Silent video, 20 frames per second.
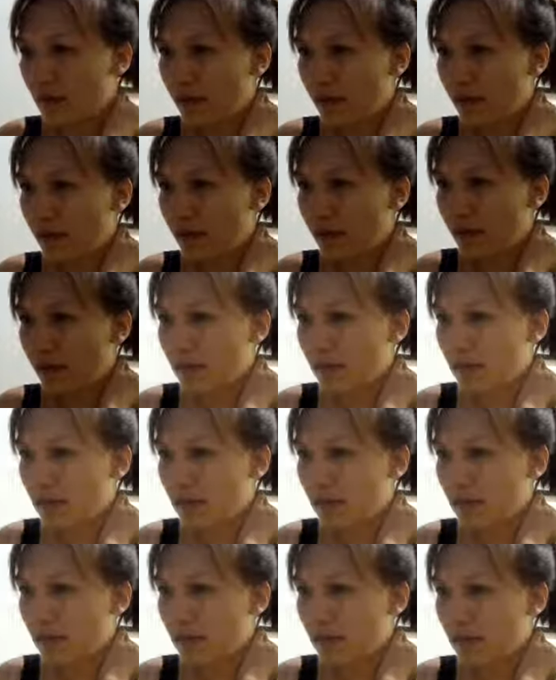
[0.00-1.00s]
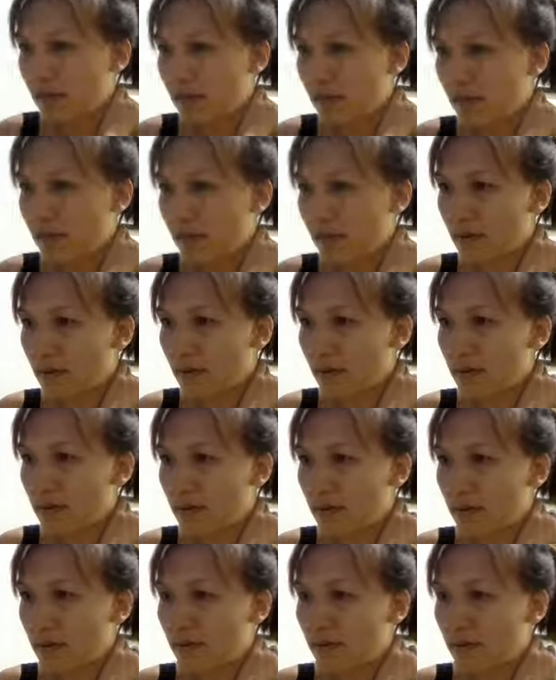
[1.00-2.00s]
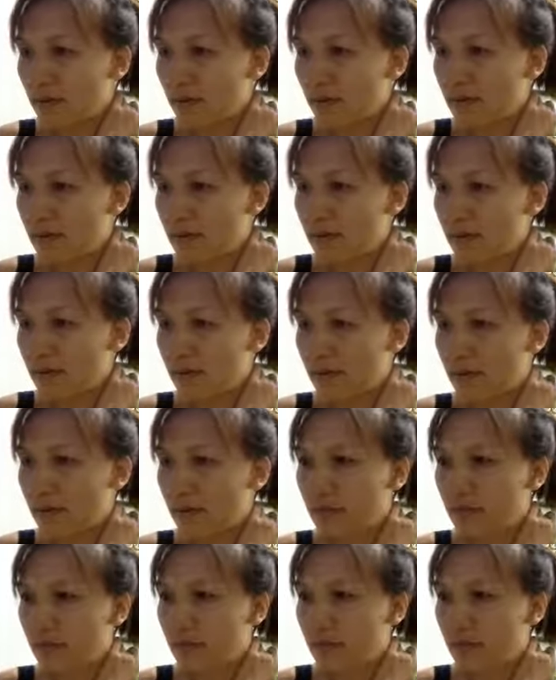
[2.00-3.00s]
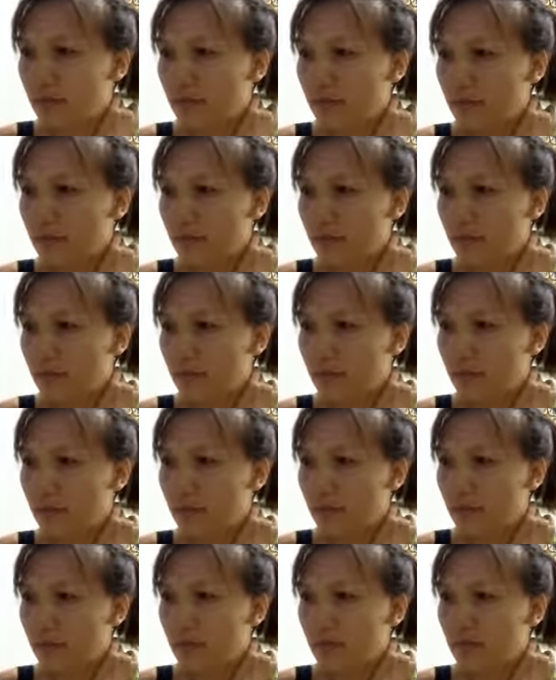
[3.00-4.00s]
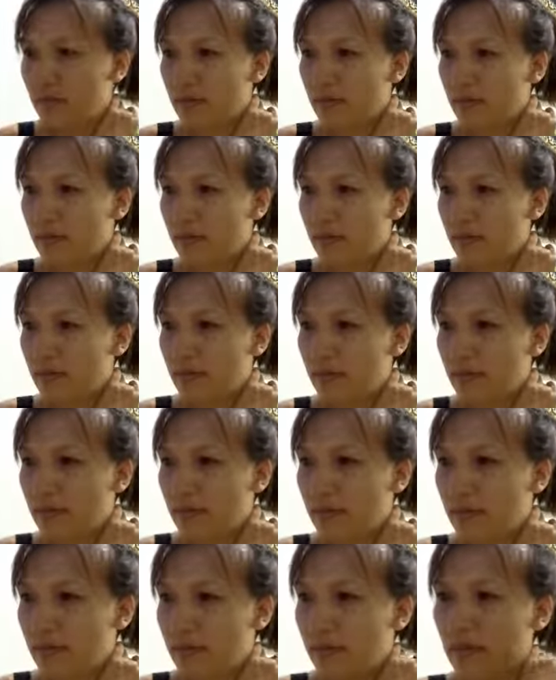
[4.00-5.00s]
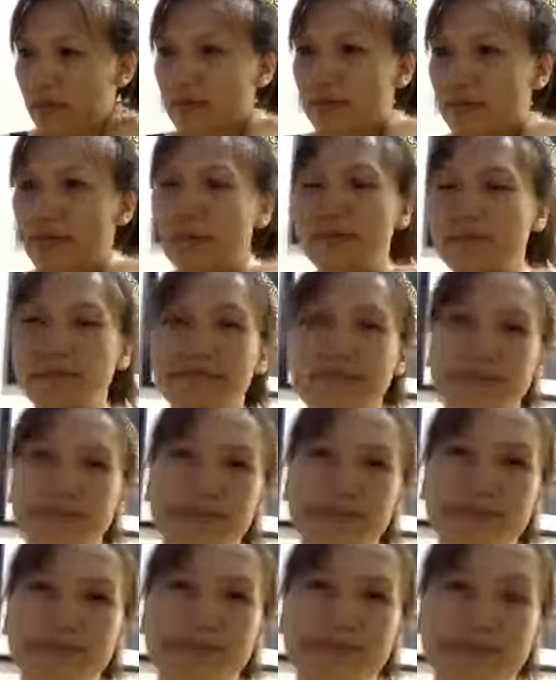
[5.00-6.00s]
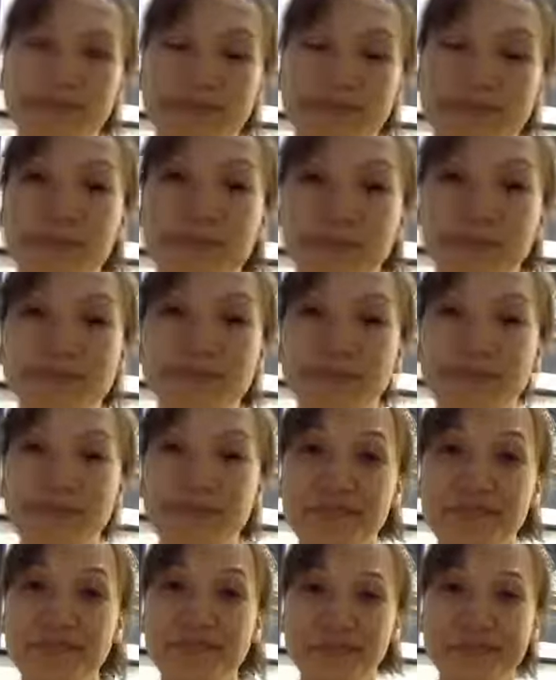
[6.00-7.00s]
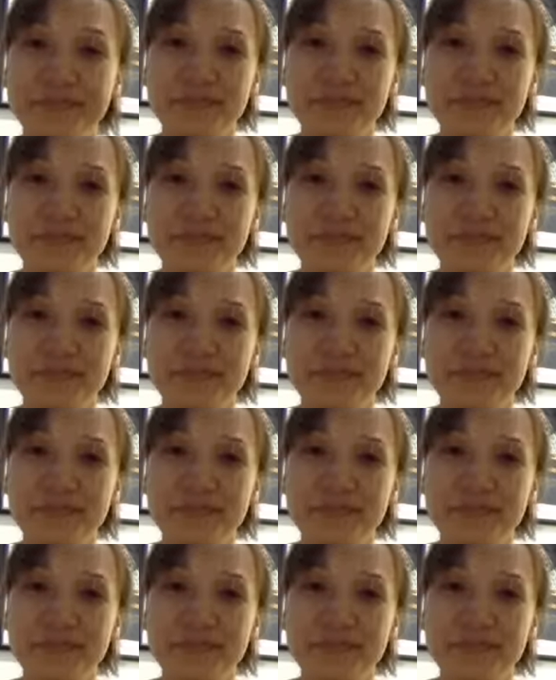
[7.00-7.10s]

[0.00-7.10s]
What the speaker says: [no speech]